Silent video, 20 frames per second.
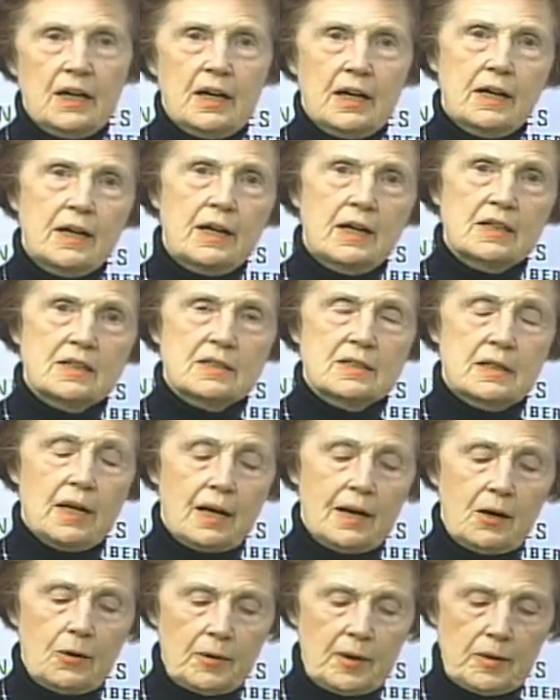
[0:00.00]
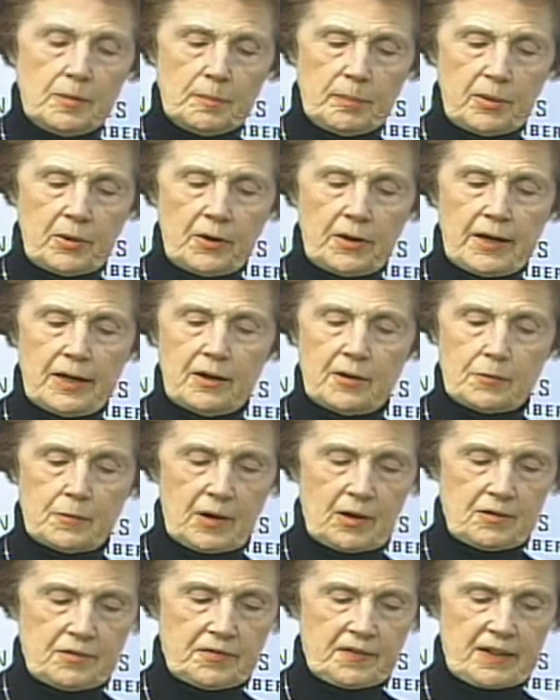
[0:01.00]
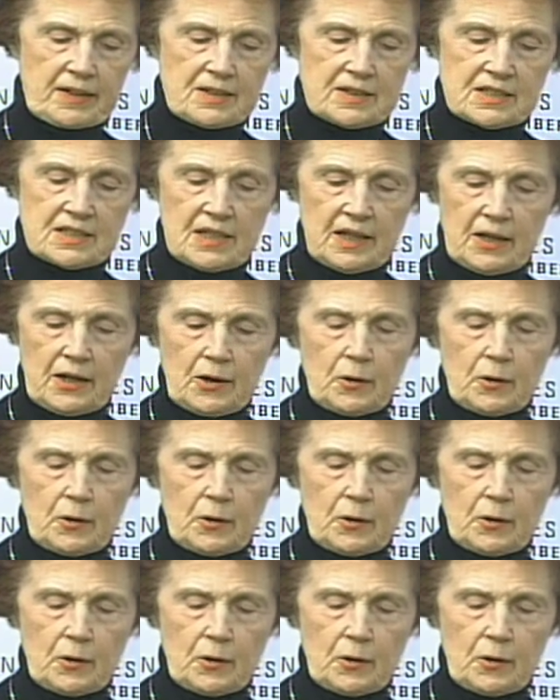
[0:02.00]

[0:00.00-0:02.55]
and he is now employed at Rolfing's.